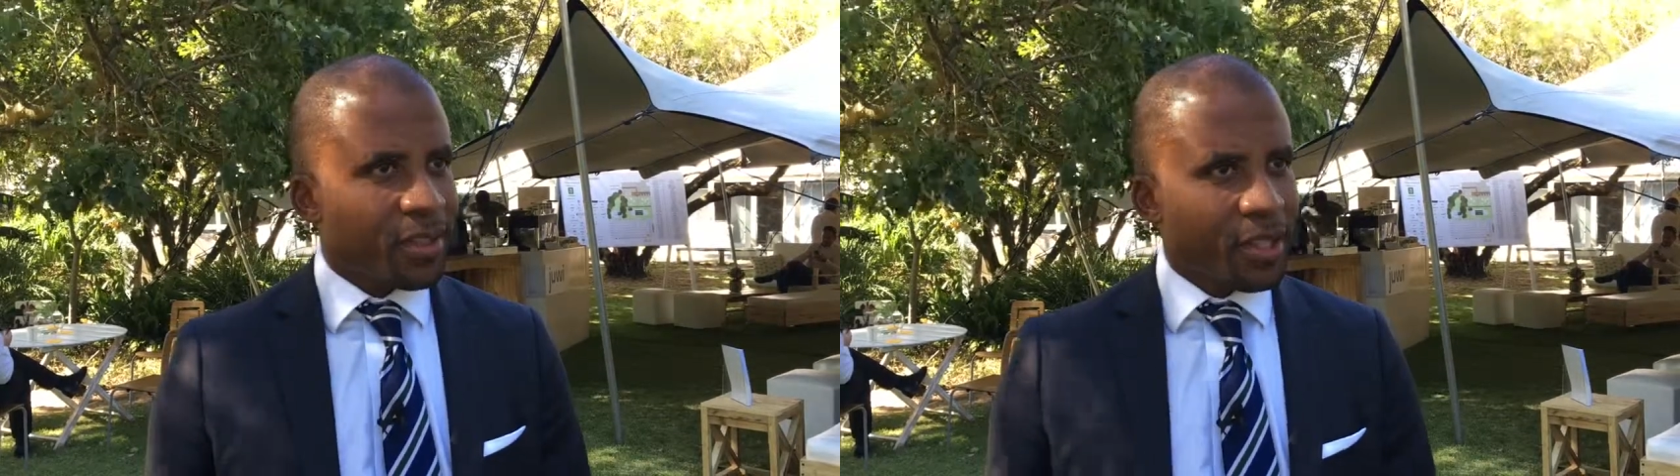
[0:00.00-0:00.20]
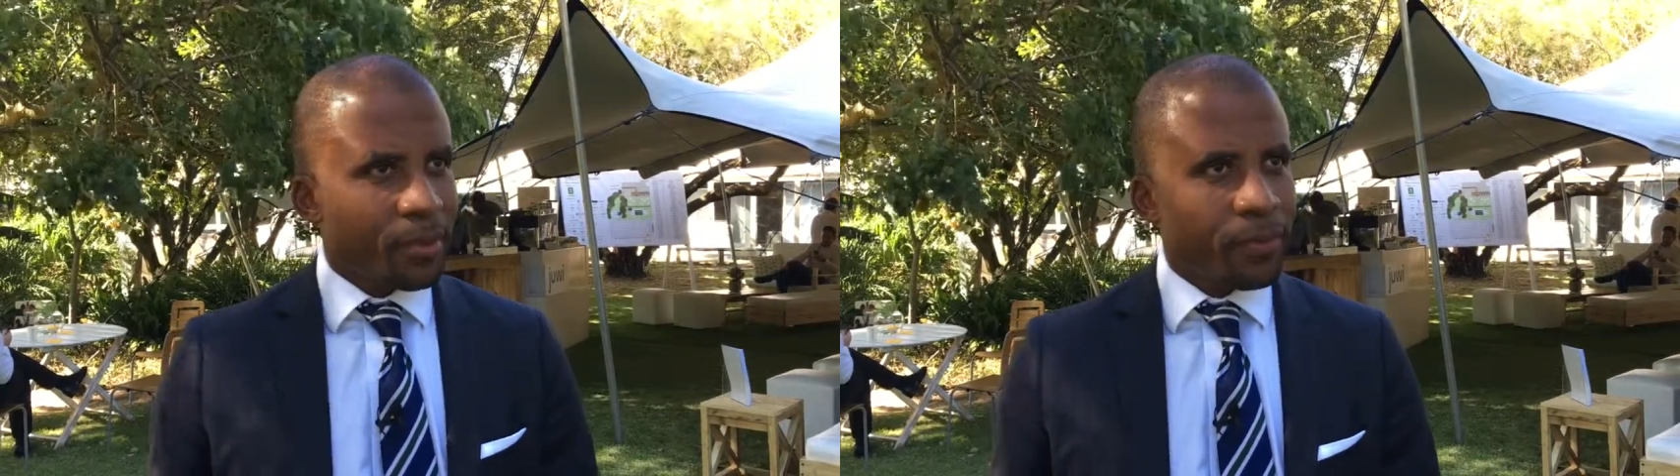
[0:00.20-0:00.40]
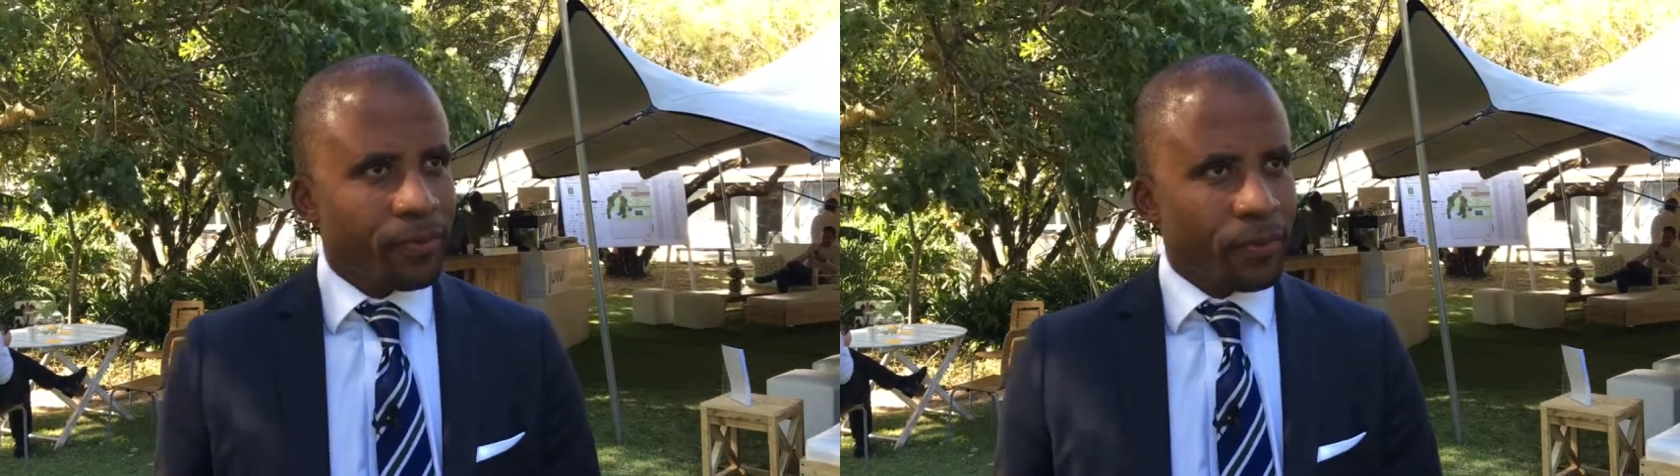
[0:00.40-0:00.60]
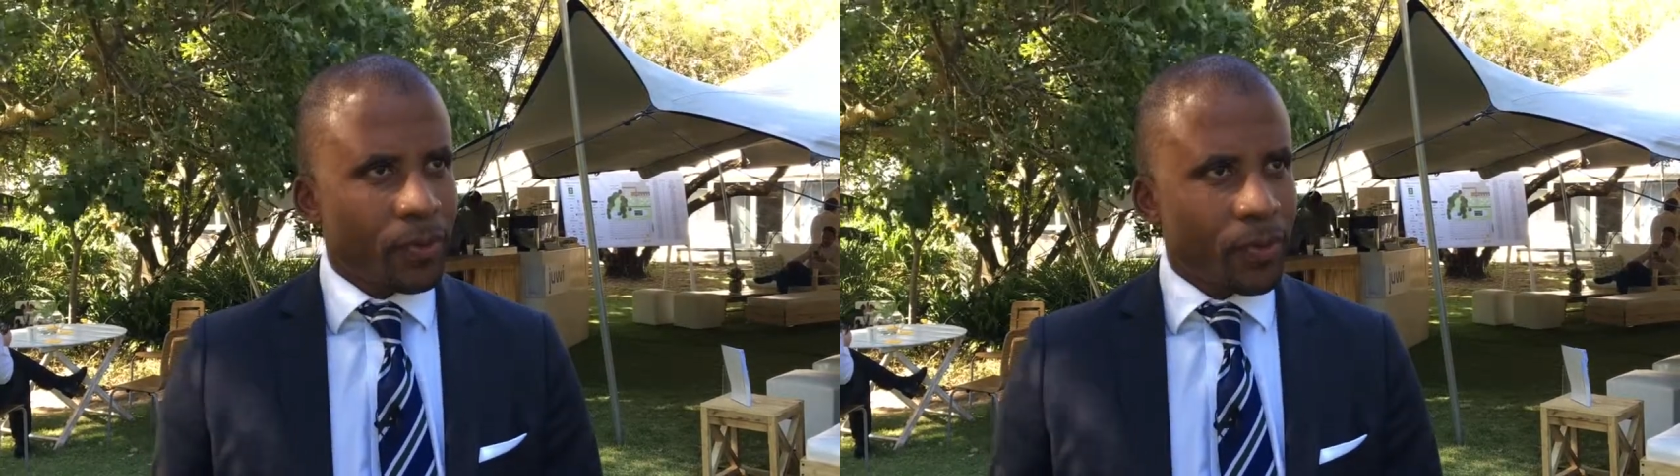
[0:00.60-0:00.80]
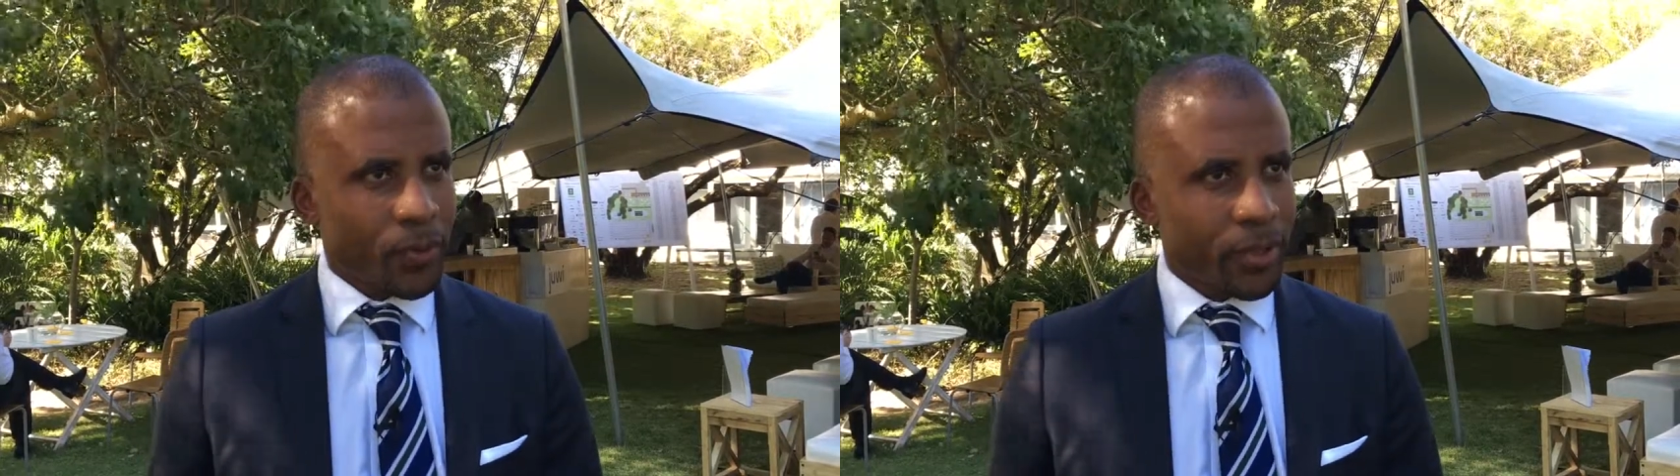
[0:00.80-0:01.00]
up
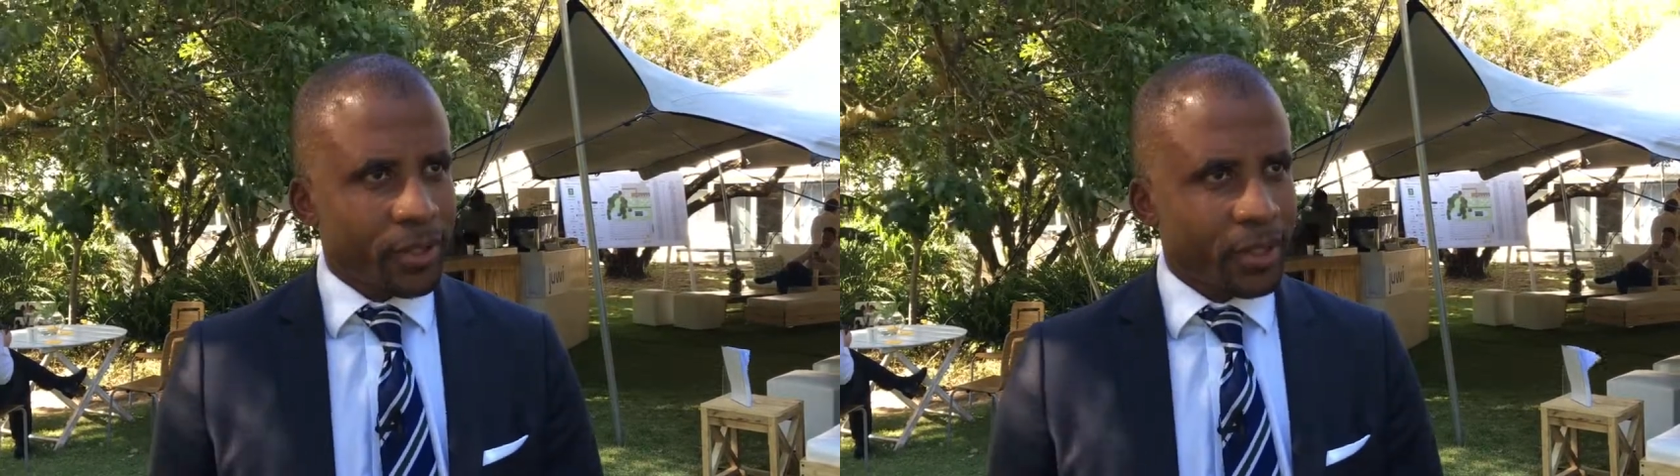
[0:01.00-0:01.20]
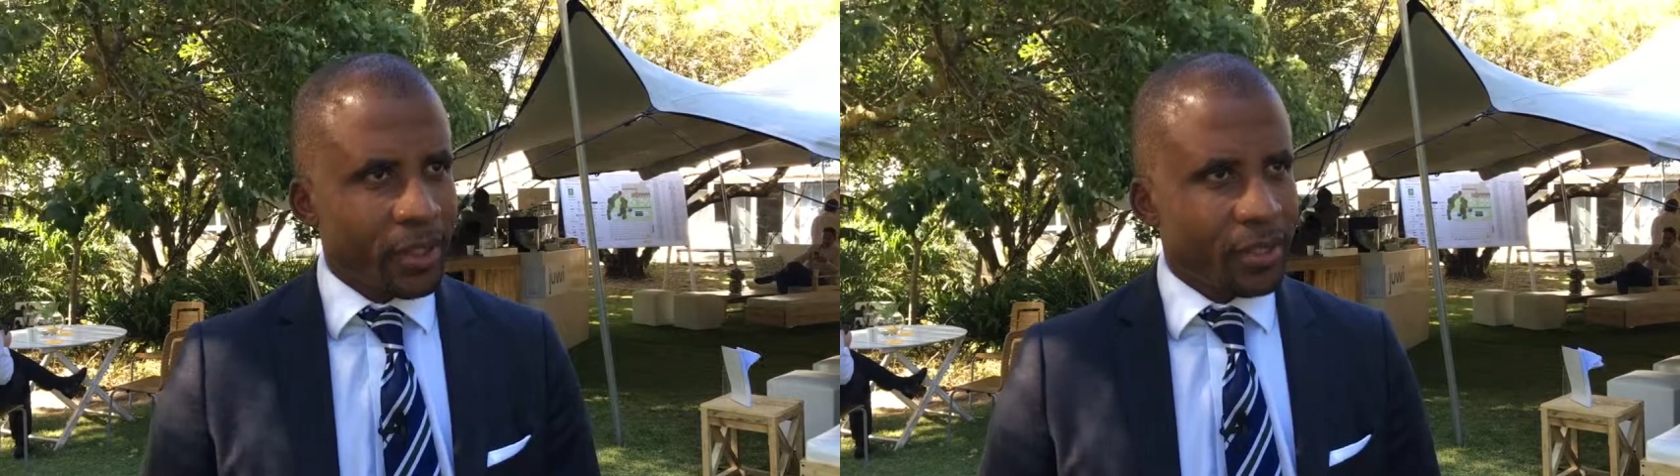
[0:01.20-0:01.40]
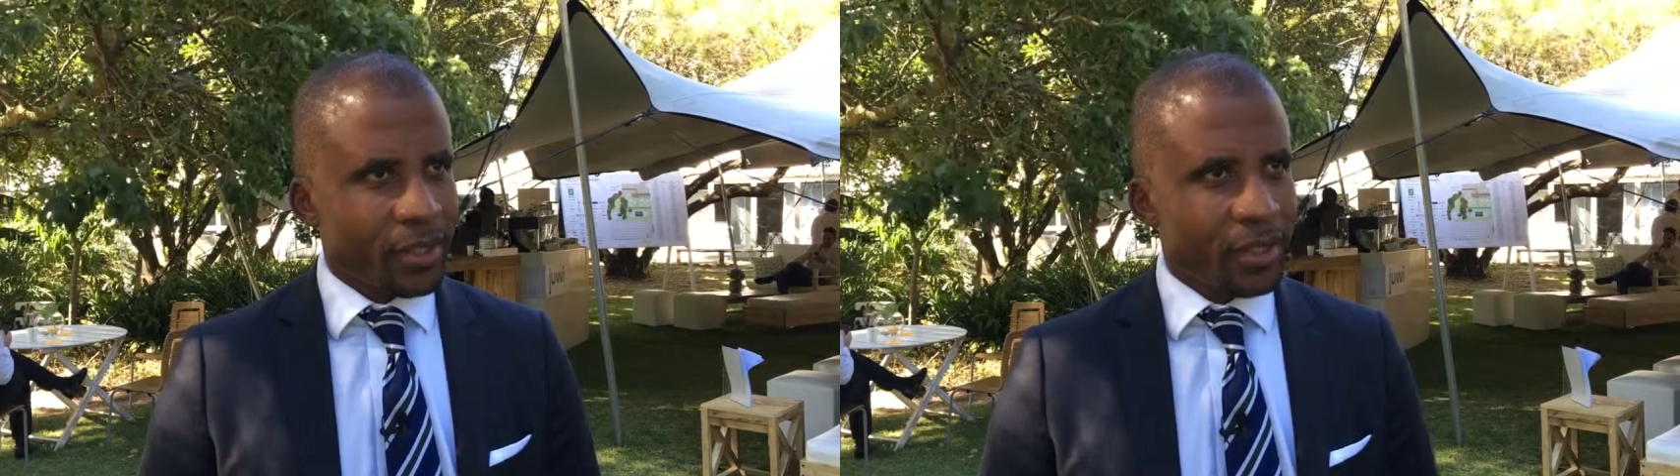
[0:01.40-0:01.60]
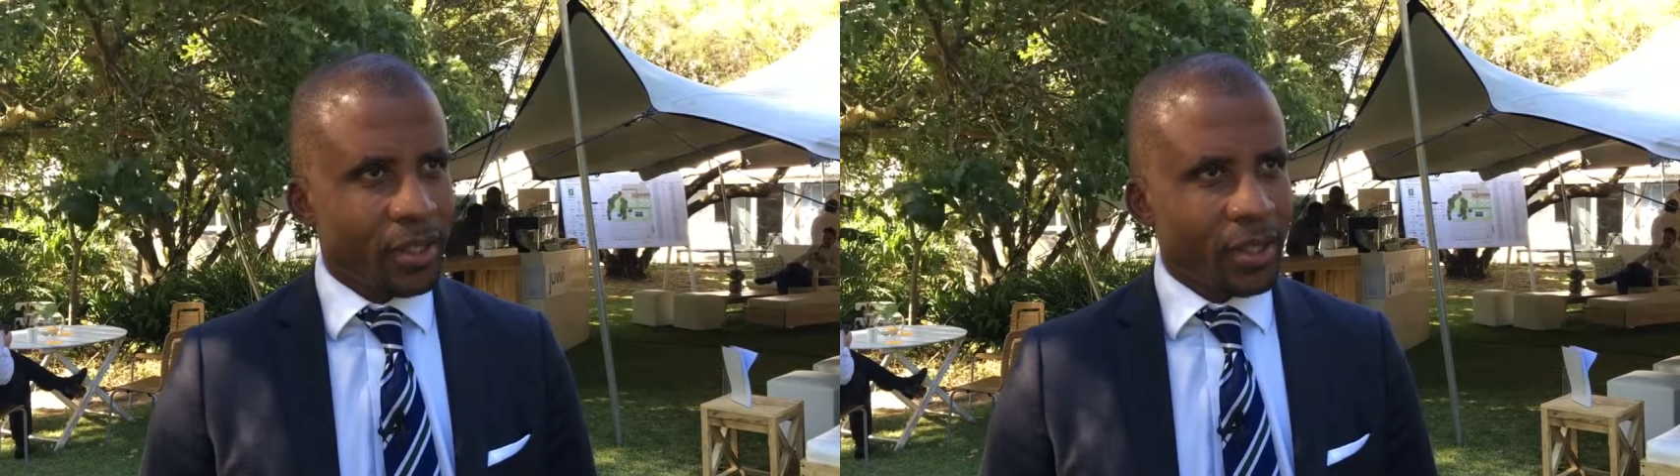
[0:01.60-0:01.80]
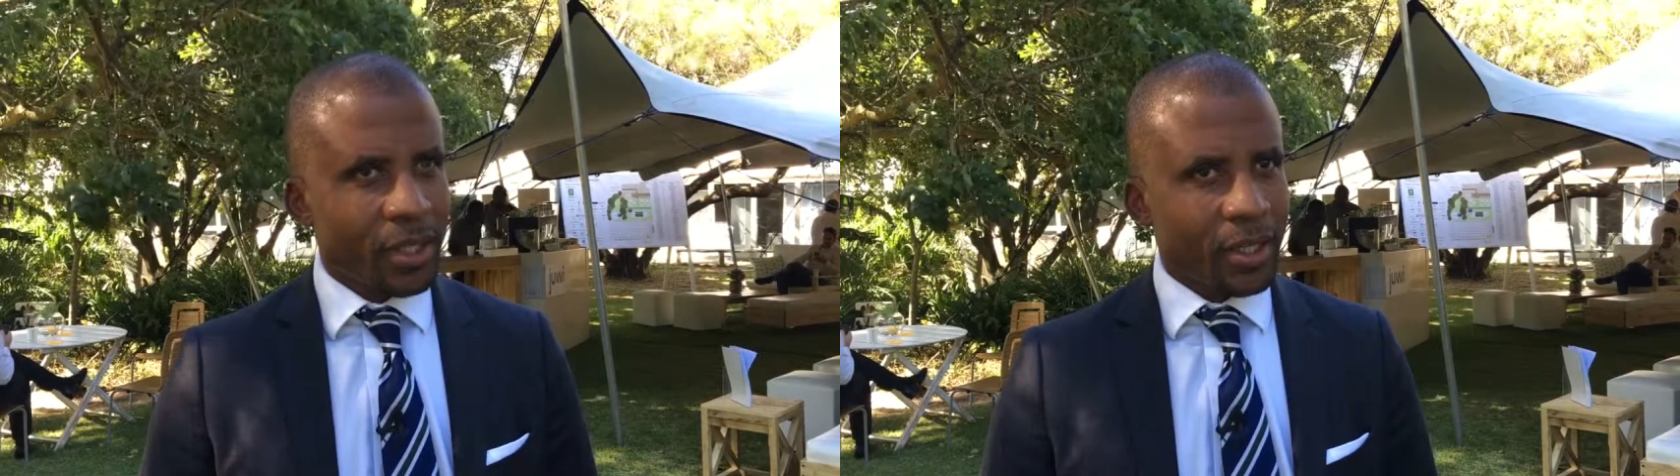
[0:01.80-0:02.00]
for 2018